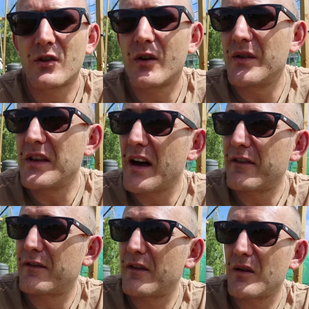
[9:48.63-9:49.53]
grow
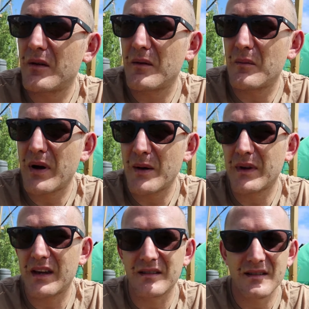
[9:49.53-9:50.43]
enough
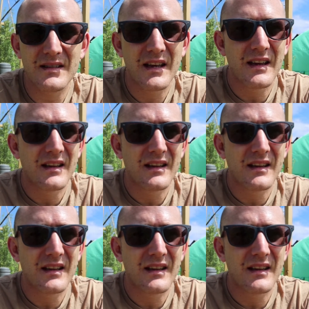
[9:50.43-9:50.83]
pumpkins